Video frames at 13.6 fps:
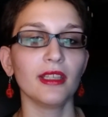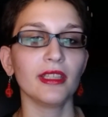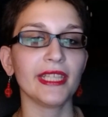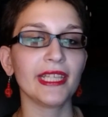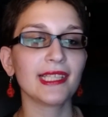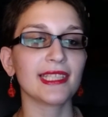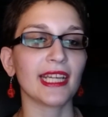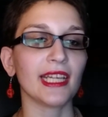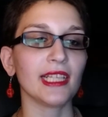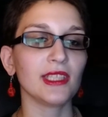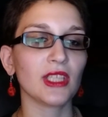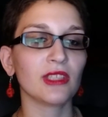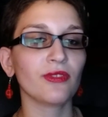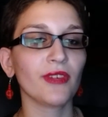These
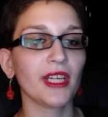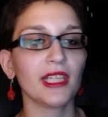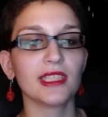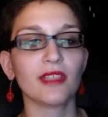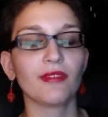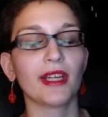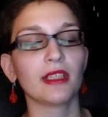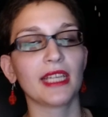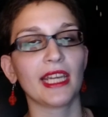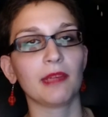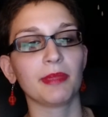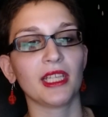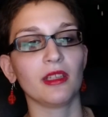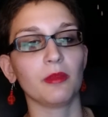days, it's very easy to find a
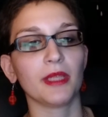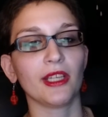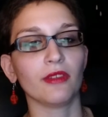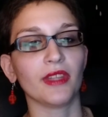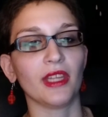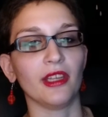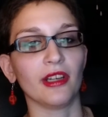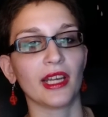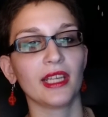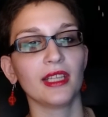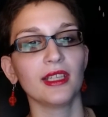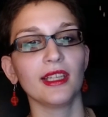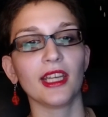campaign to play over the internet,